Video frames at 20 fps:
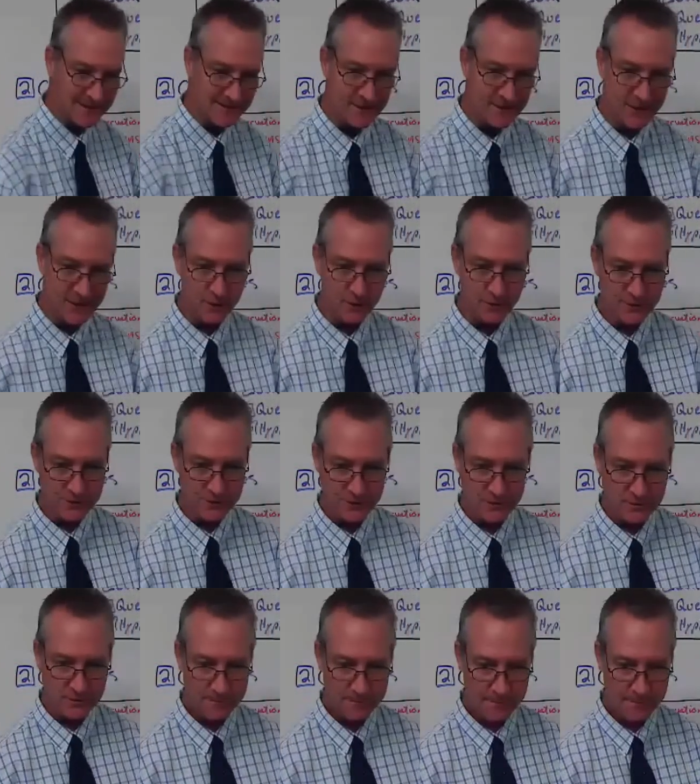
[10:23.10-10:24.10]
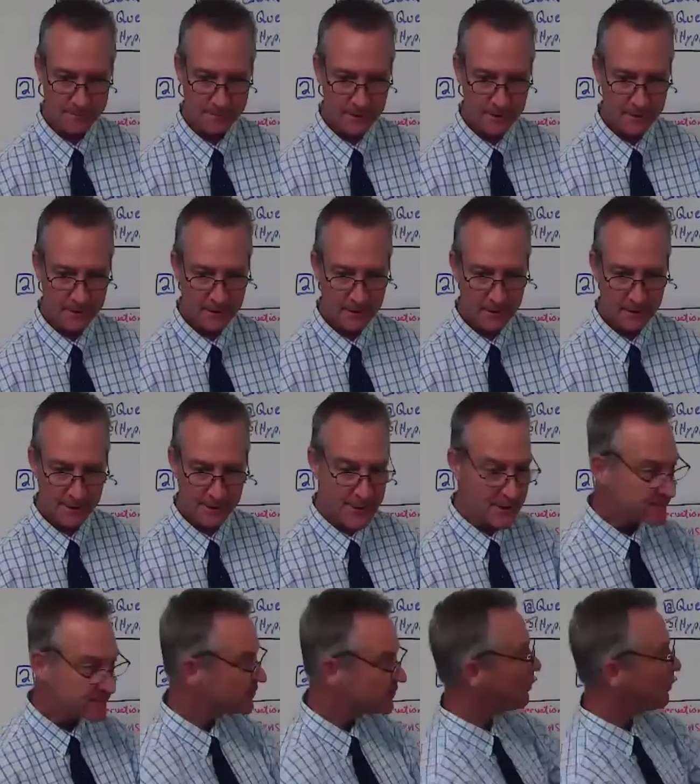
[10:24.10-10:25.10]
the notes.
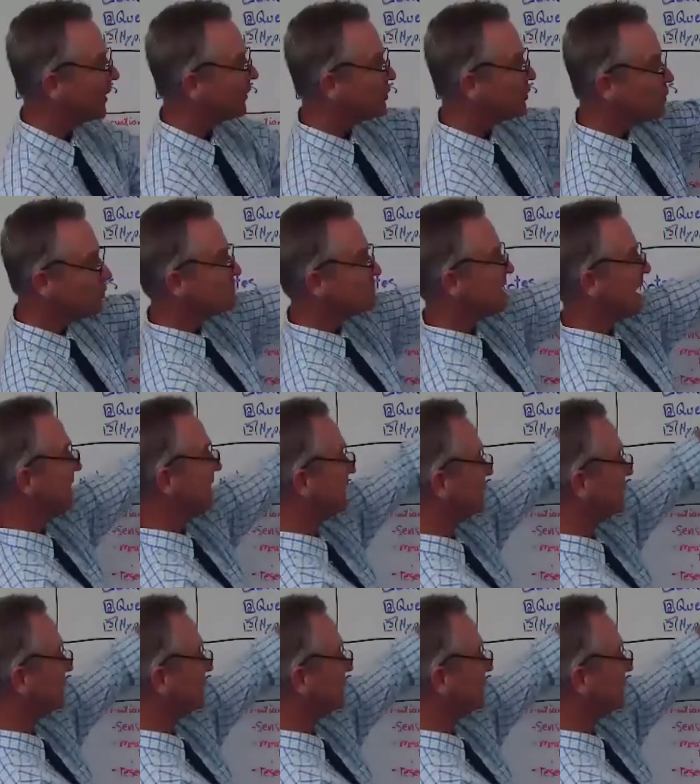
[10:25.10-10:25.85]
This is where you take a